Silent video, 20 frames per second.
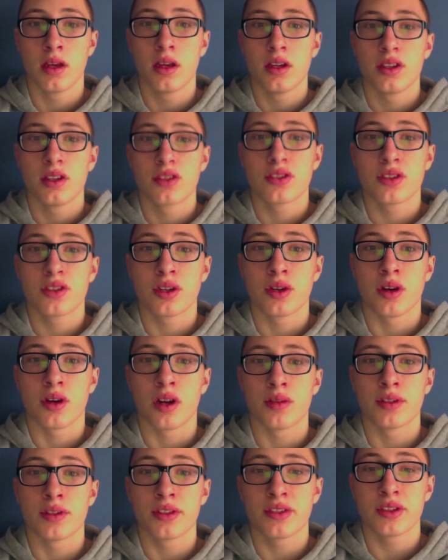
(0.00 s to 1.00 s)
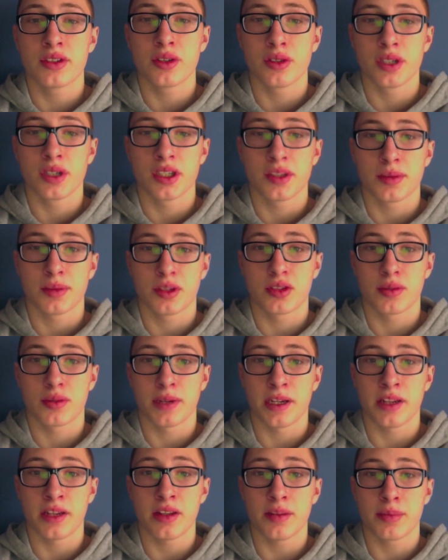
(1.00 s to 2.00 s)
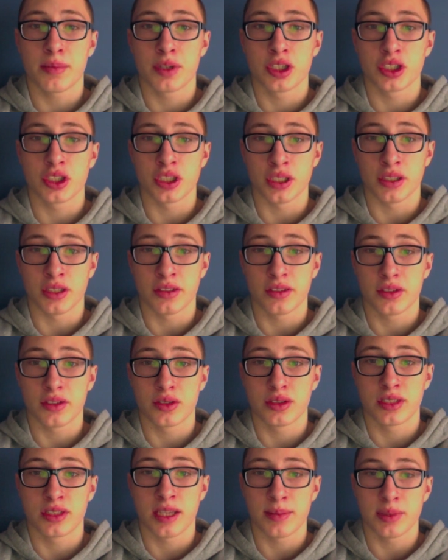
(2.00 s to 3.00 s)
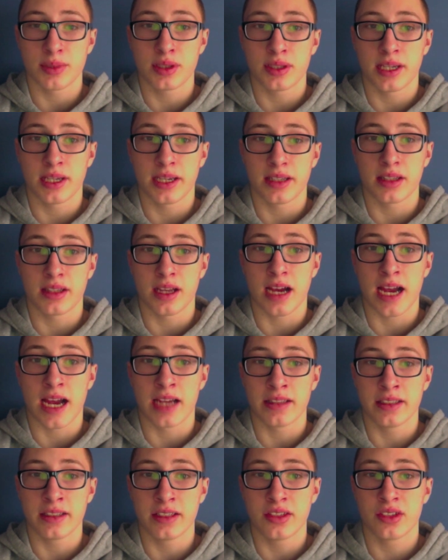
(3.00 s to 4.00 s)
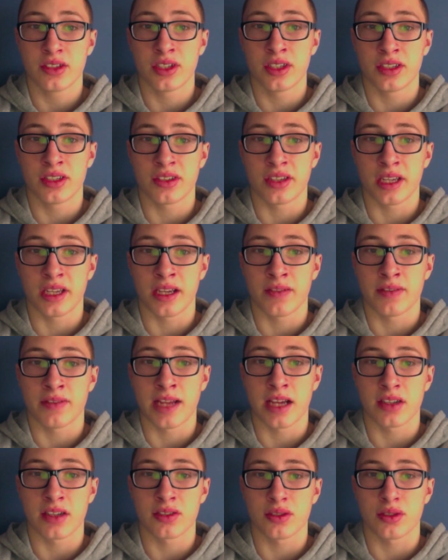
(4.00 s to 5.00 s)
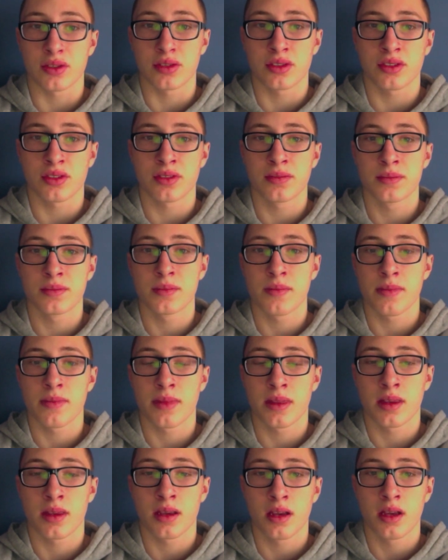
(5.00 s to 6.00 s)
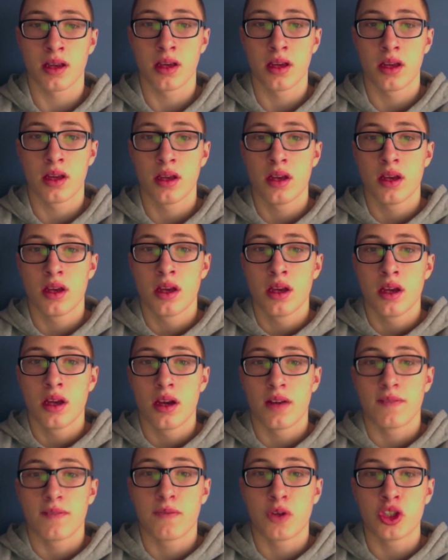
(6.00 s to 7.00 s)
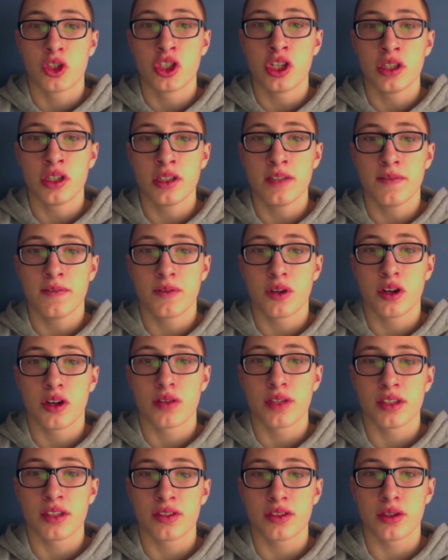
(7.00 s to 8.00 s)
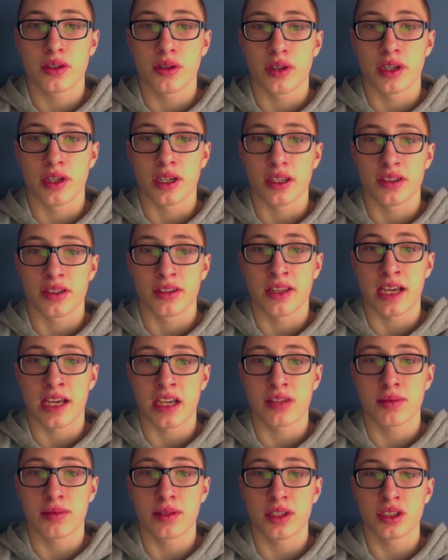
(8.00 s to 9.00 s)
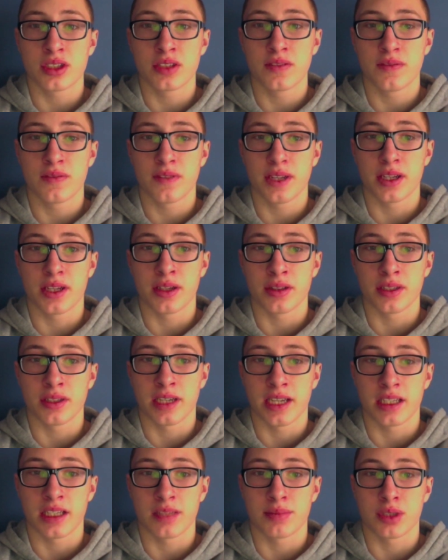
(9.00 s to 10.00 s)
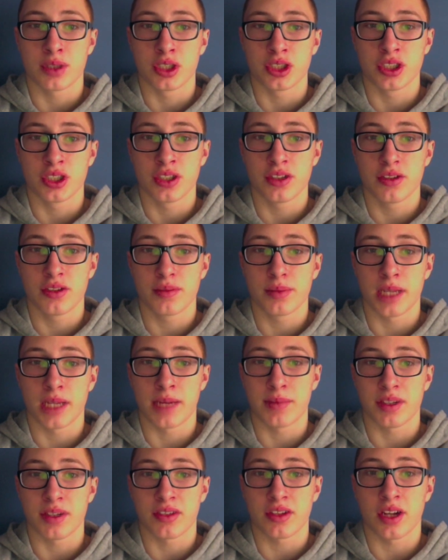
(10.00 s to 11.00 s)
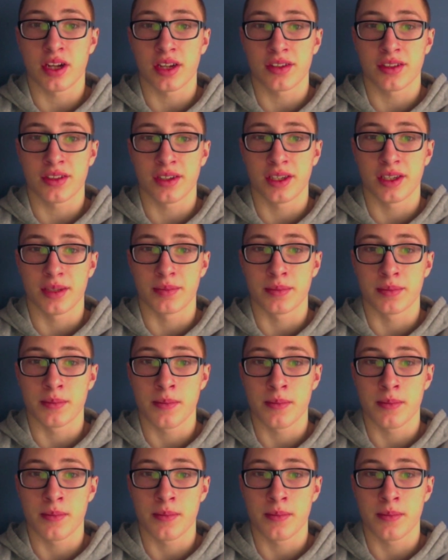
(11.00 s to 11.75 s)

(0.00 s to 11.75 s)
So Aristagoras persuaded the Persians to attempt to take the island city state of Naxos Unfortunately for Aristagoras, the expedition failed, and the Persians blamed this loss on him.